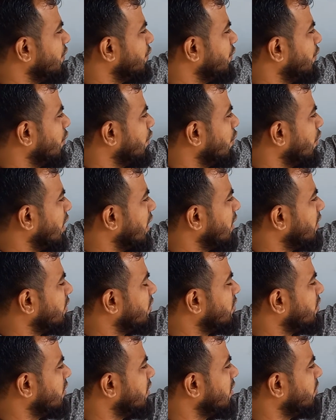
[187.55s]
4
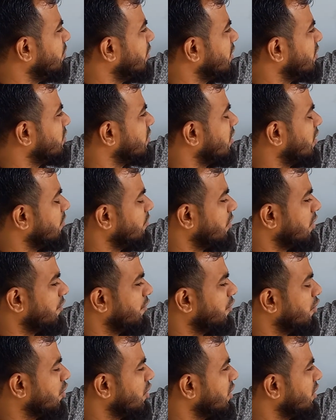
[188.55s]
and 3 makes the number
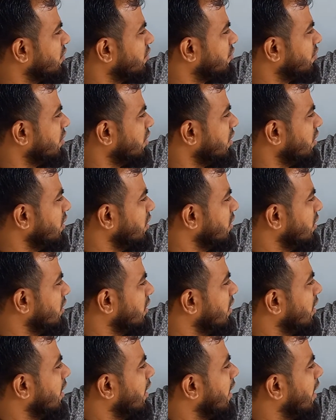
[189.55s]
43.
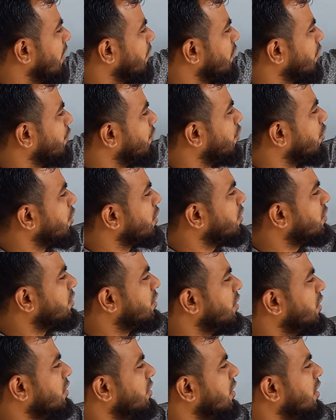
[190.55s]
After
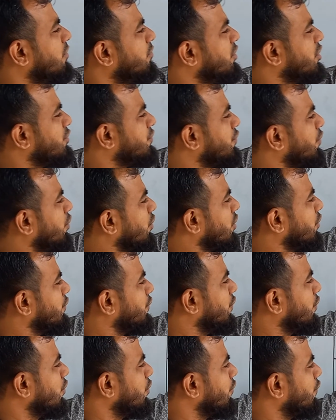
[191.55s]
43, the number is
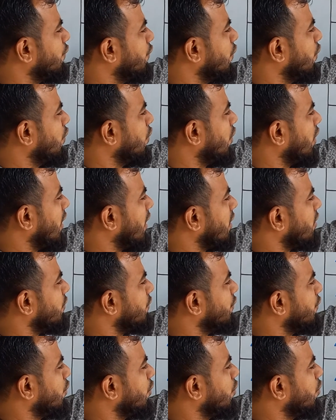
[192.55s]
44. 4 and
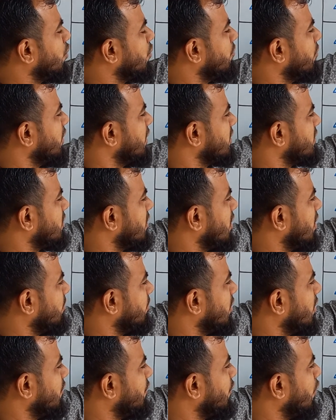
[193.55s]
4 makes the
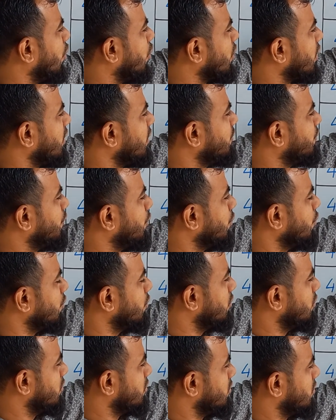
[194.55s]
number
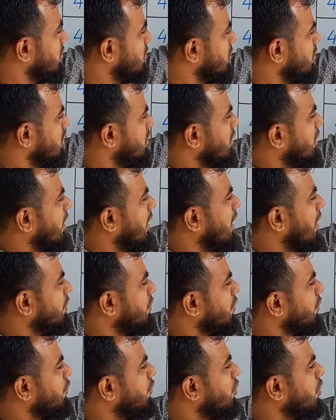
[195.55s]
44.
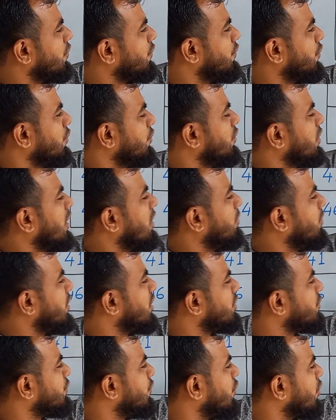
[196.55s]
After 44, the number
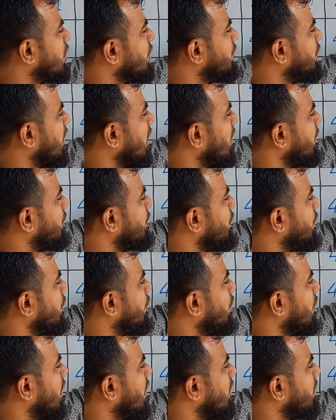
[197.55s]
is 45.
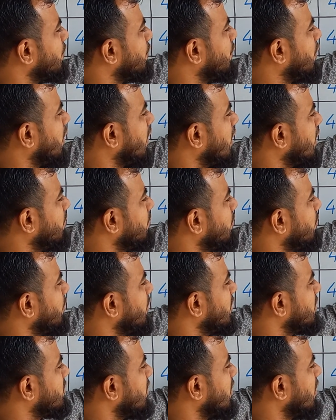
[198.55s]
4 and 5
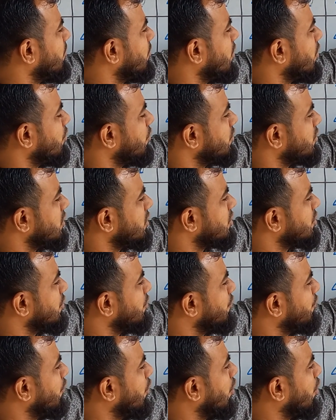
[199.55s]
makes the number which is
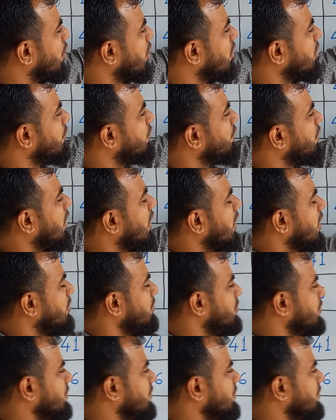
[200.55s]
45.